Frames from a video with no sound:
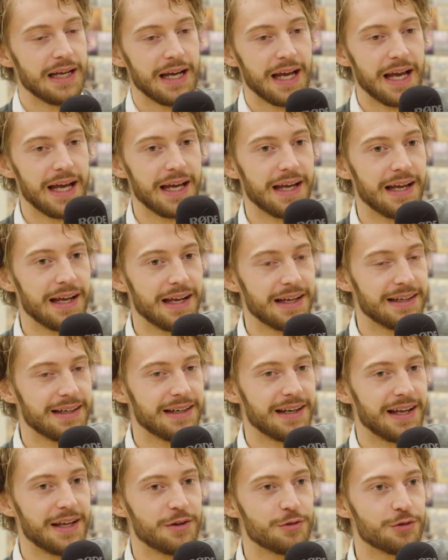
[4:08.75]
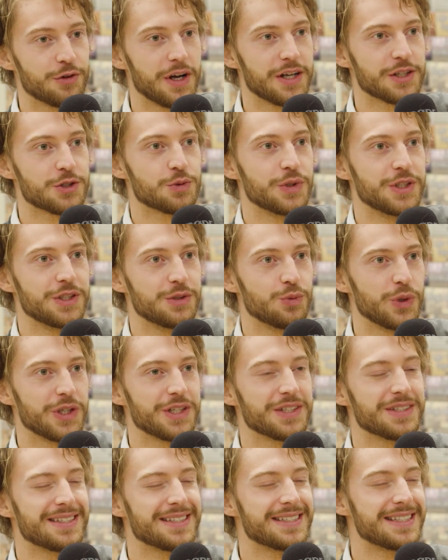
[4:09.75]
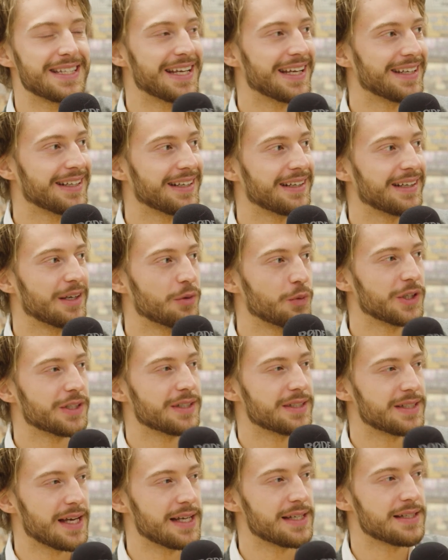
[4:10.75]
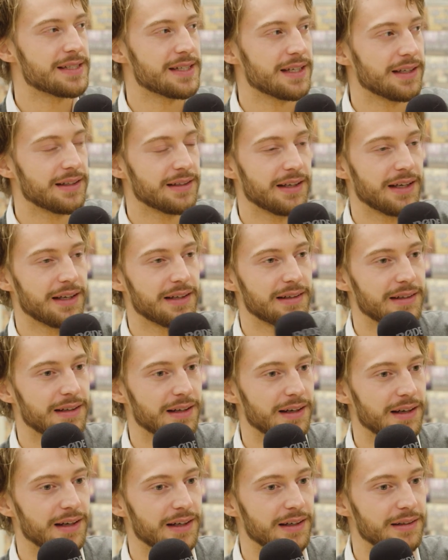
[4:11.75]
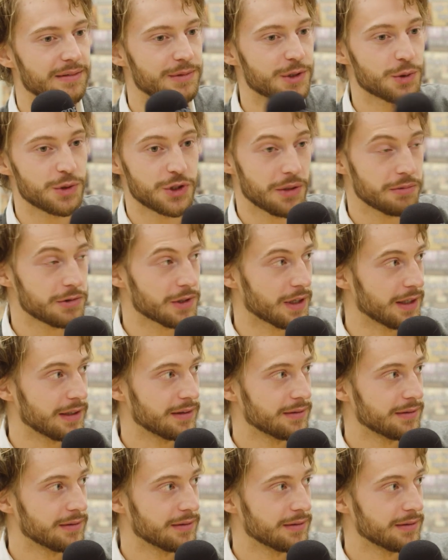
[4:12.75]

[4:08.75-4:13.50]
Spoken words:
And for us, we could see it and we could taste it, and so we jumped on it.